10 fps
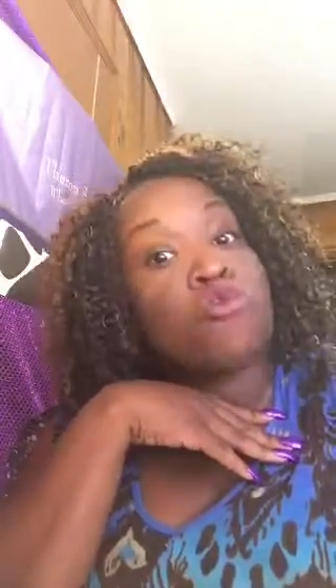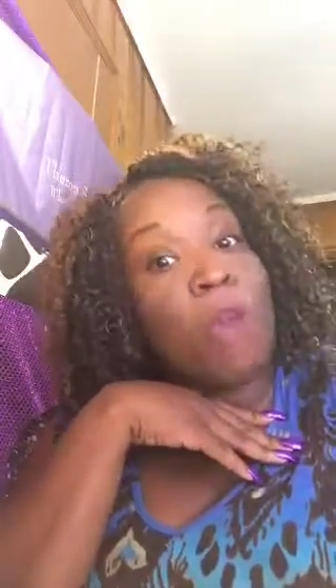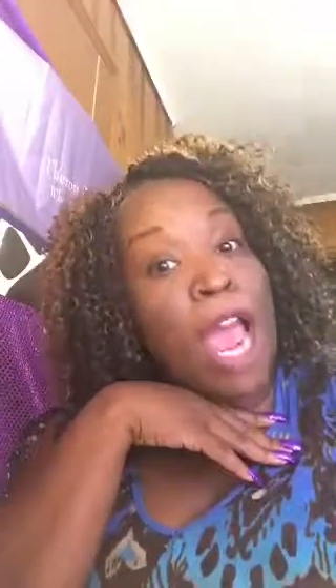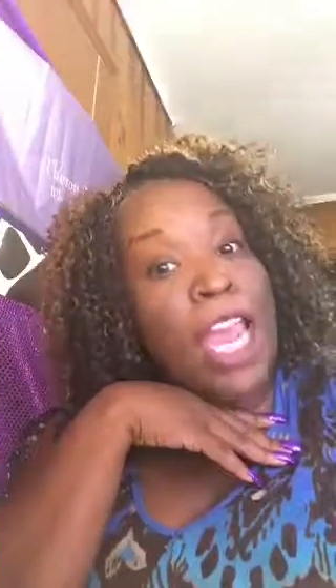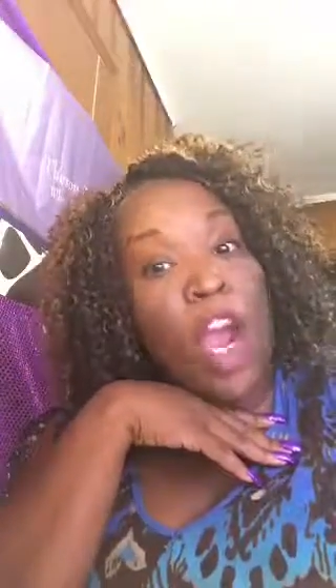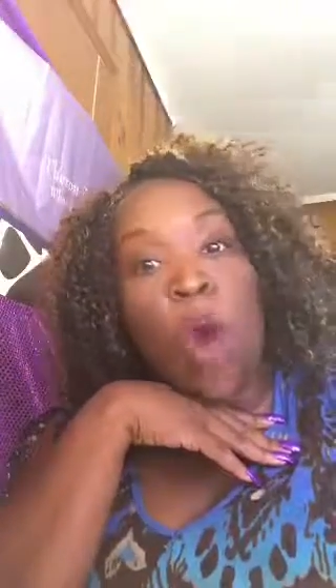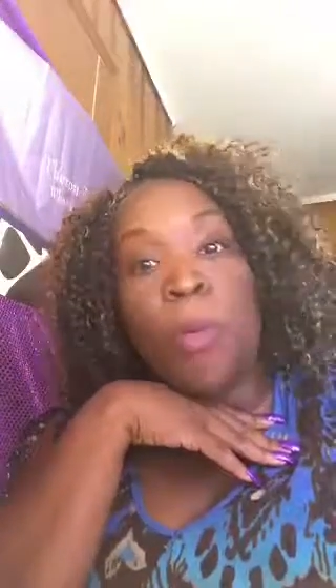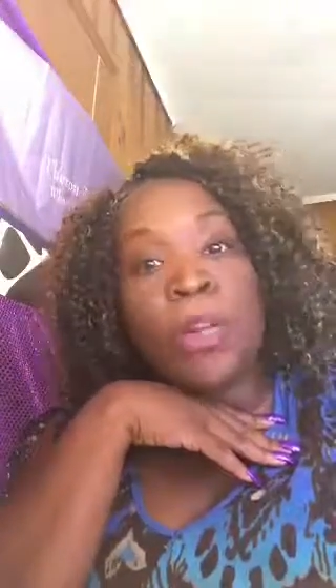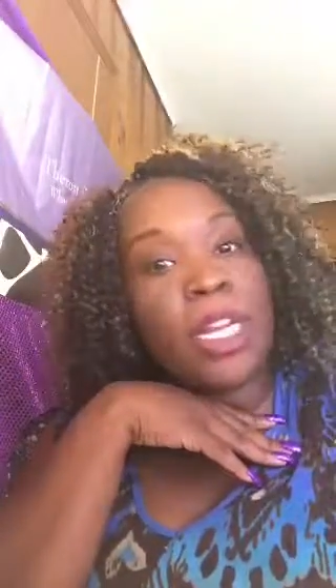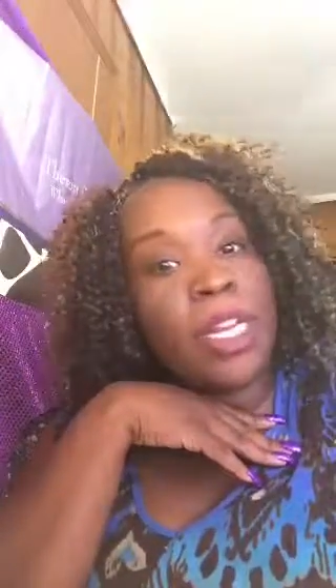Right.
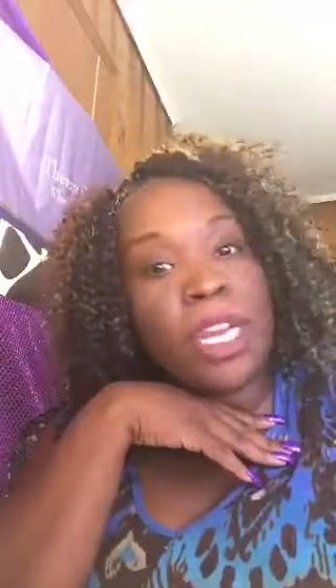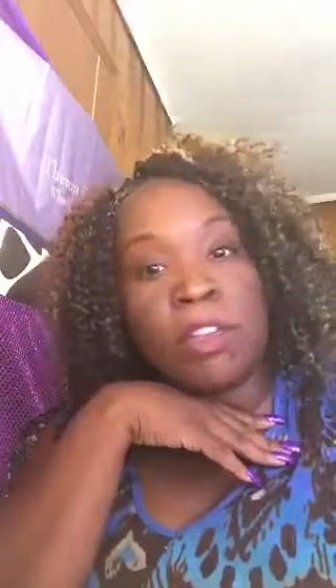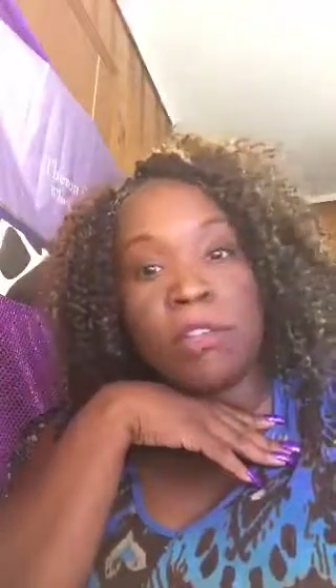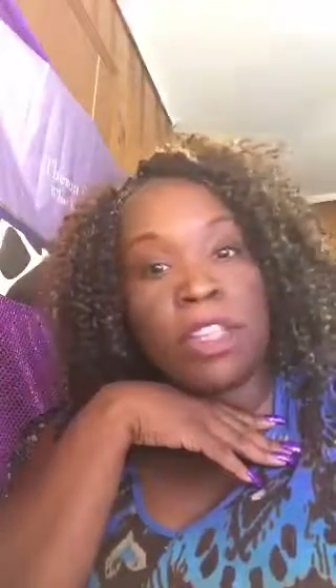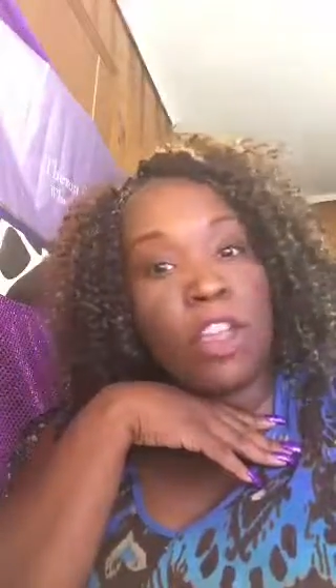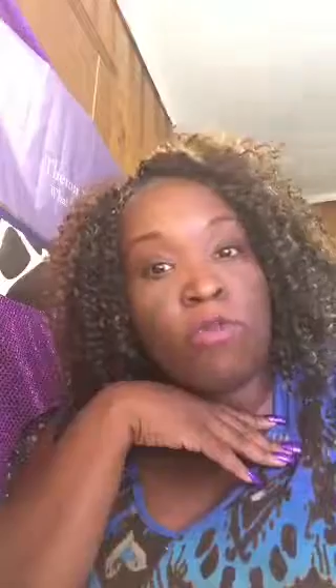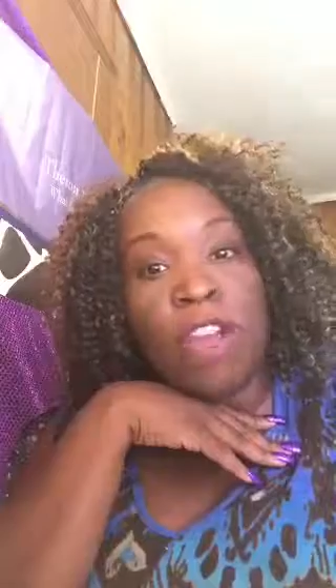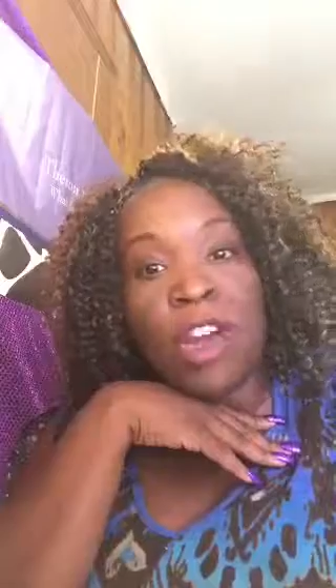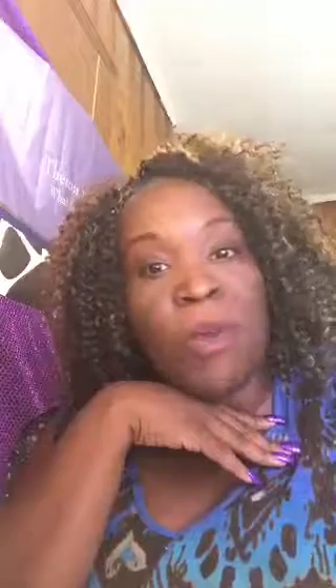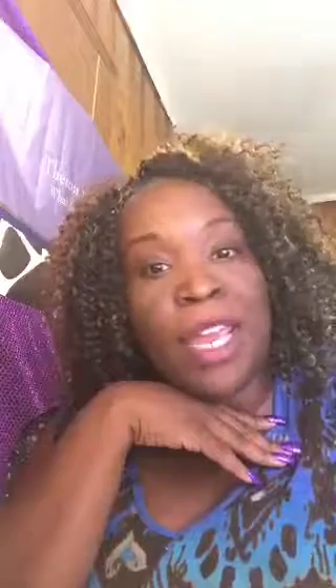Oprah didn't get there
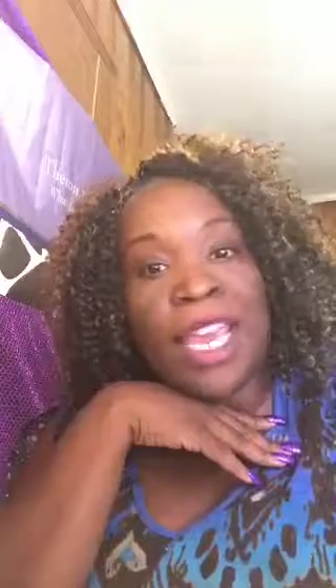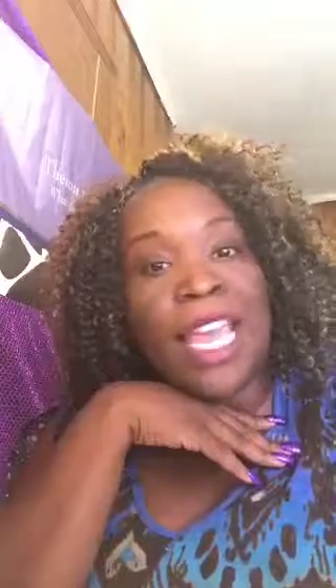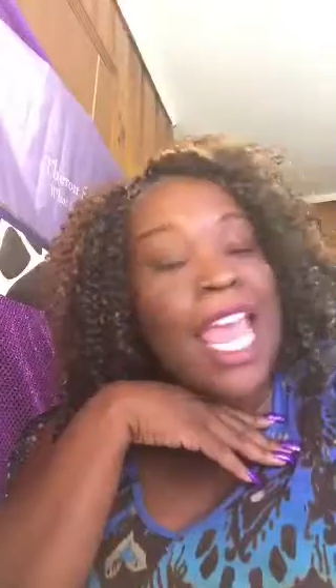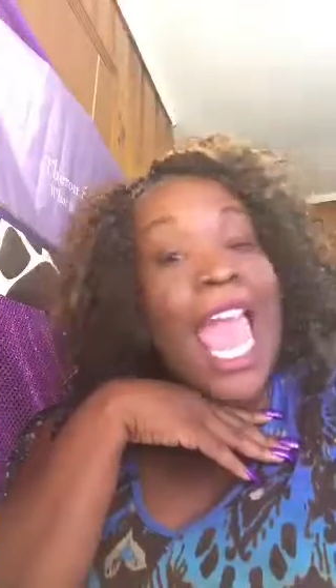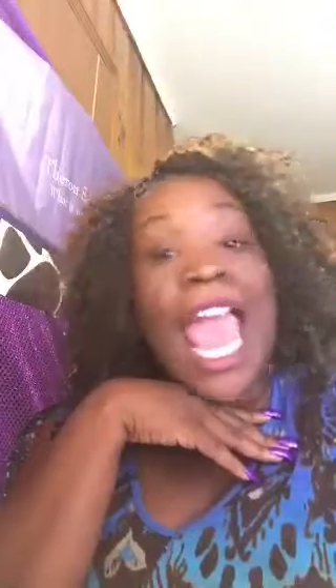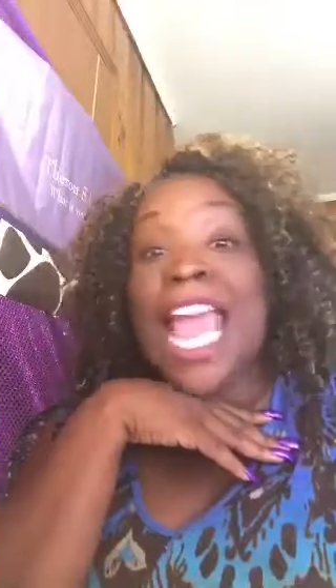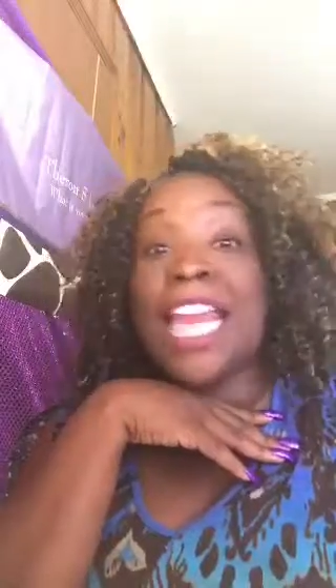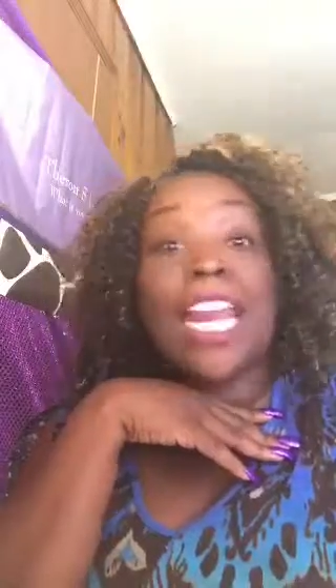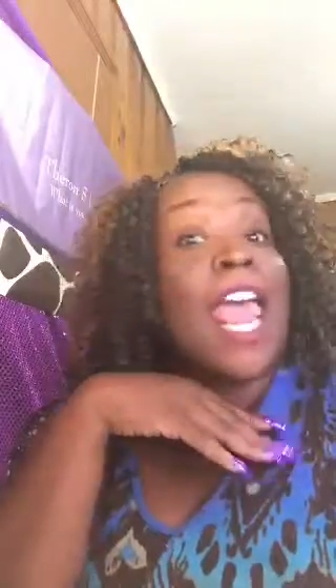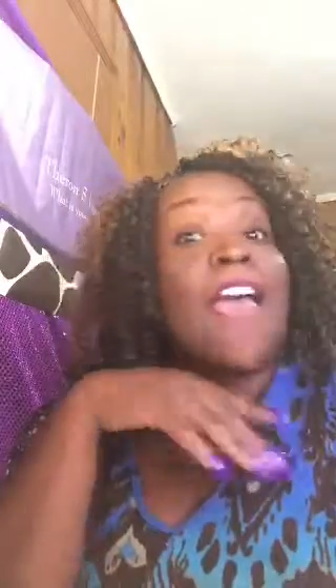right away.
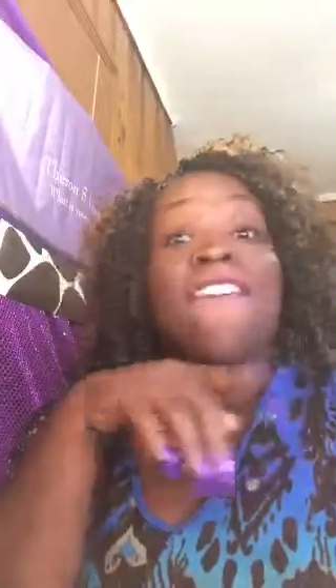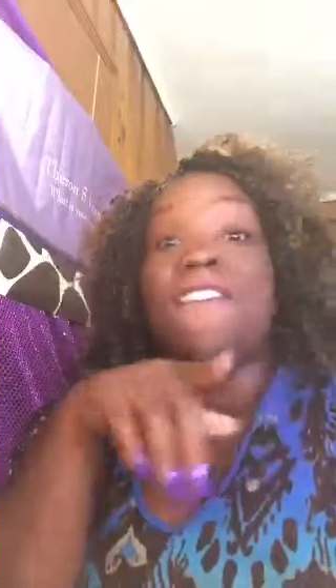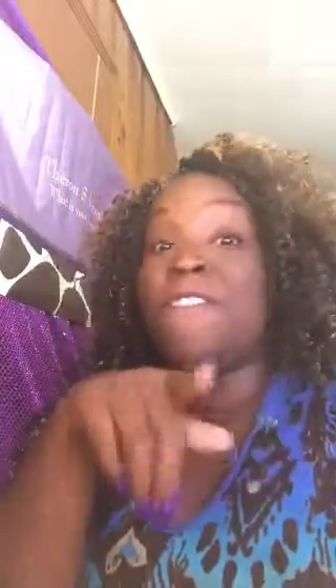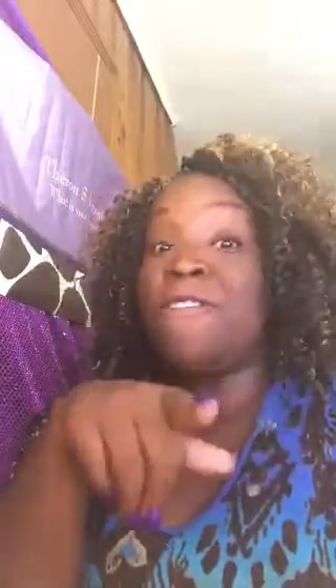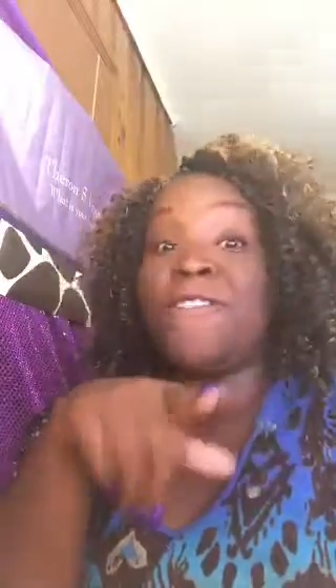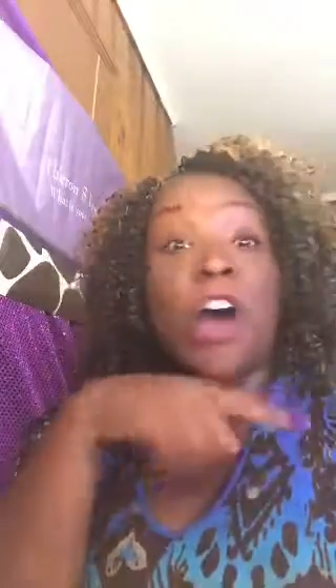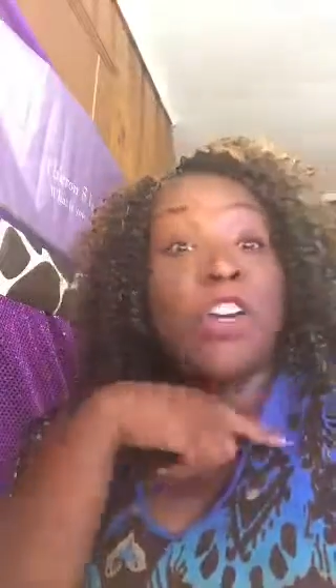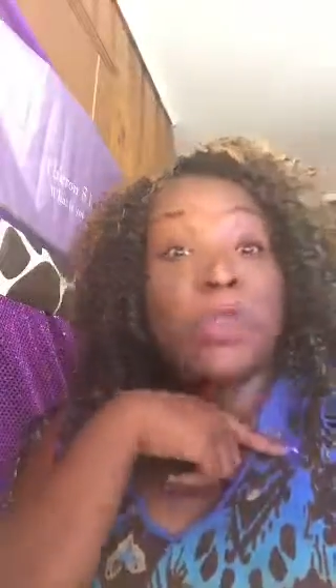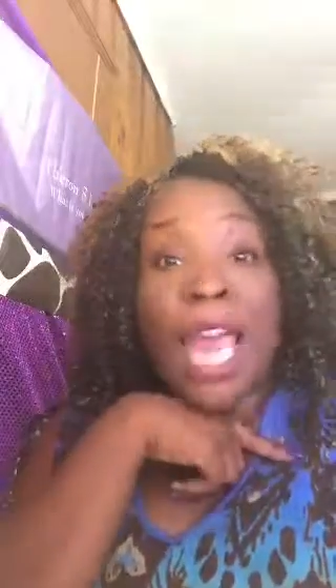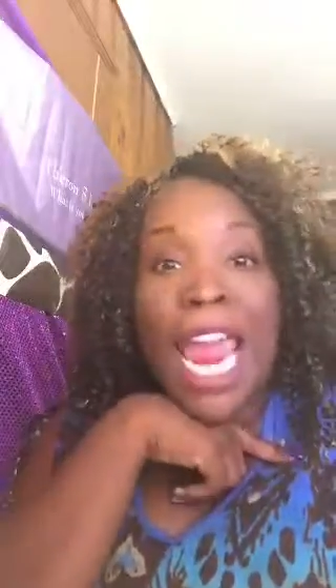And
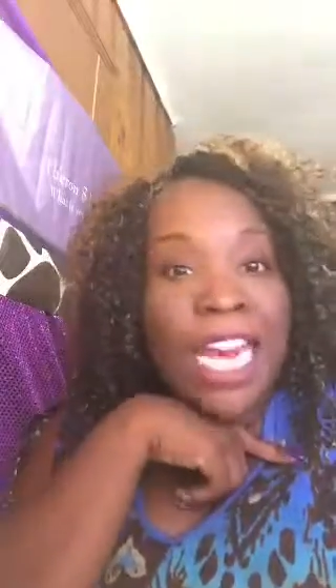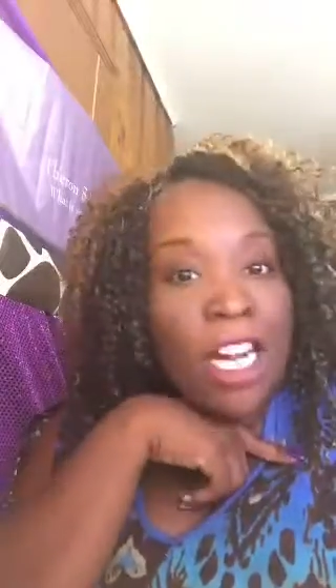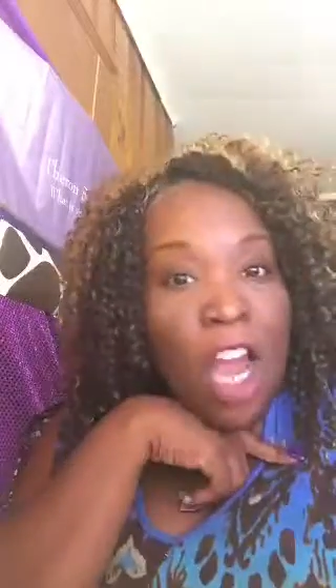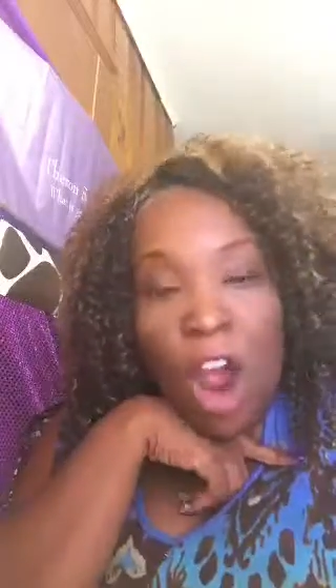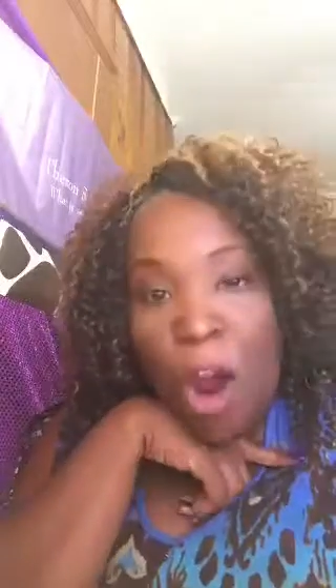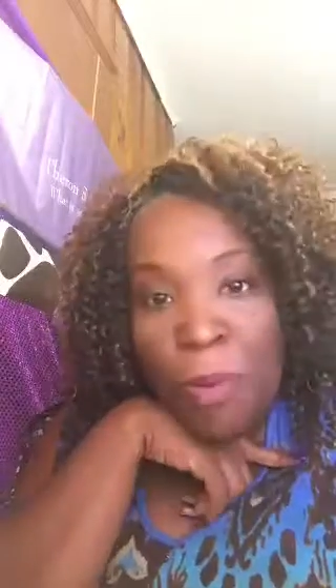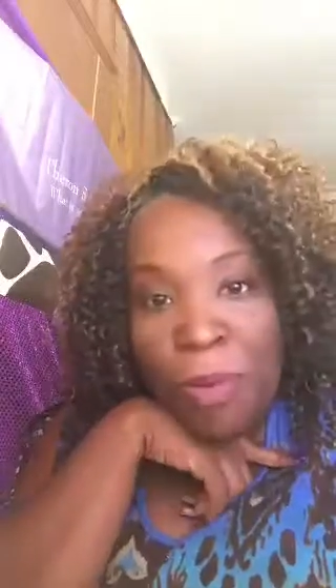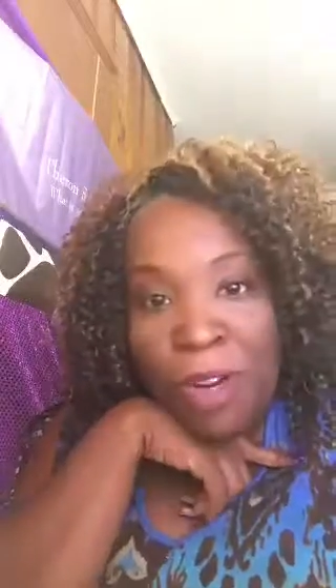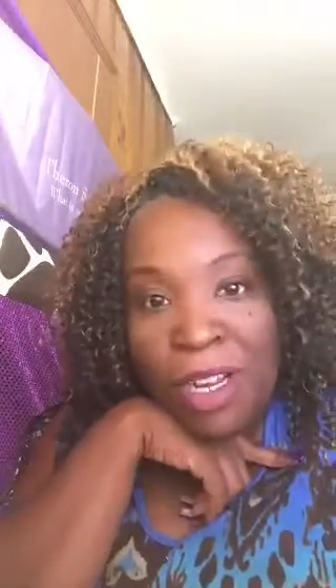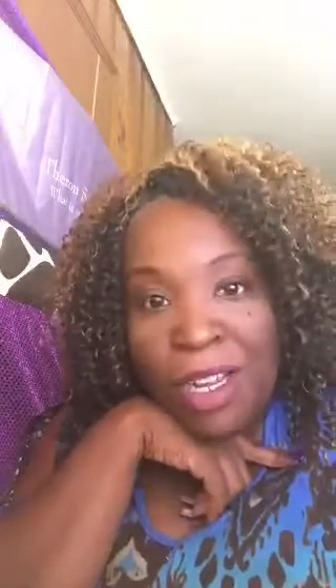folks were hating on
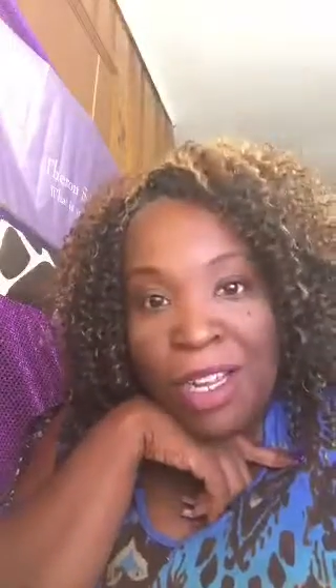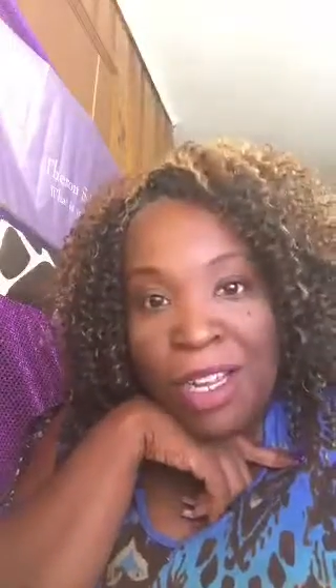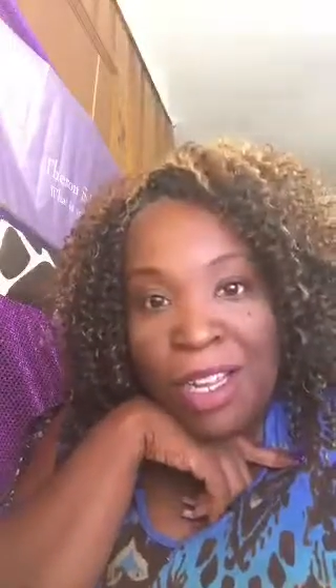Oprah.